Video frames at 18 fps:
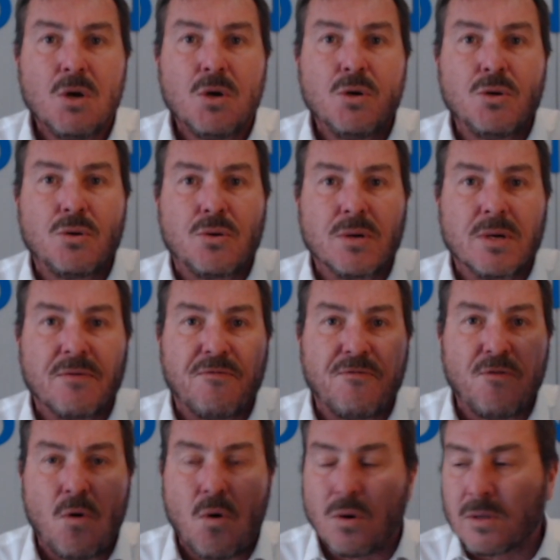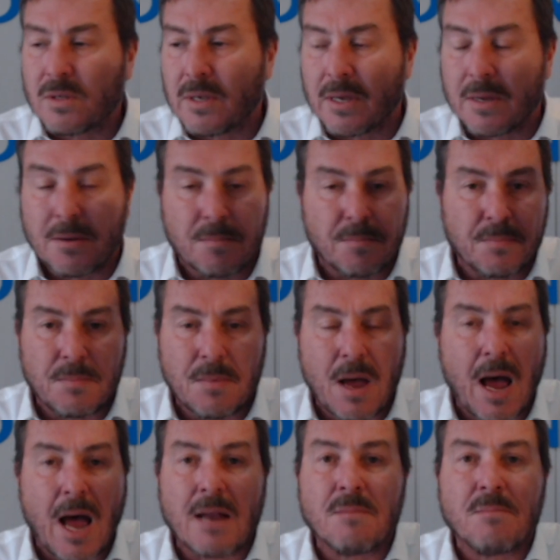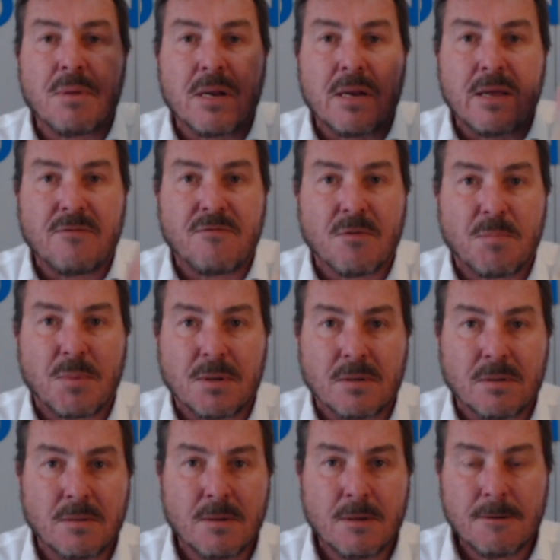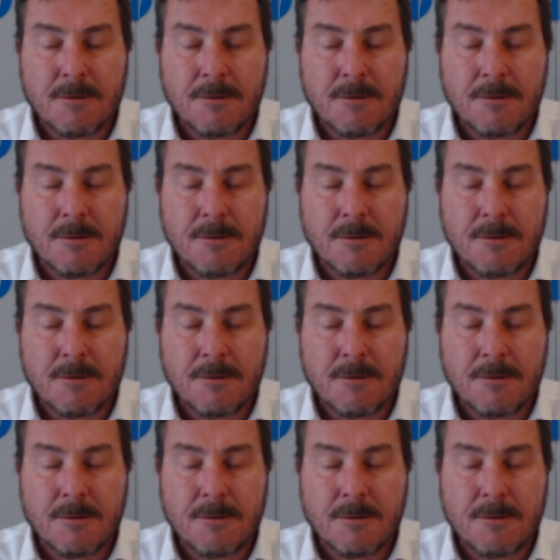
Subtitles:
who could afford the unbelievable